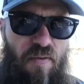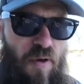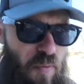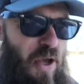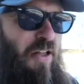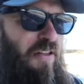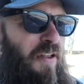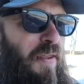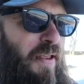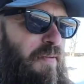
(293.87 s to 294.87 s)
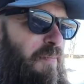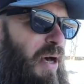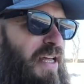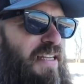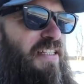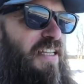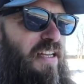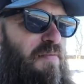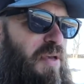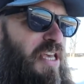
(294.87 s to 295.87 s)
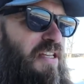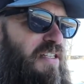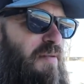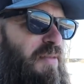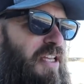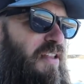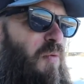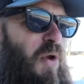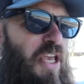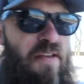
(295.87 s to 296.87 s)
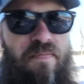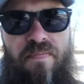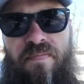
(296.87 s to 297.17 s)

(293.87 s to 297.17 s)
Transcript: We will, but it's going to be something that we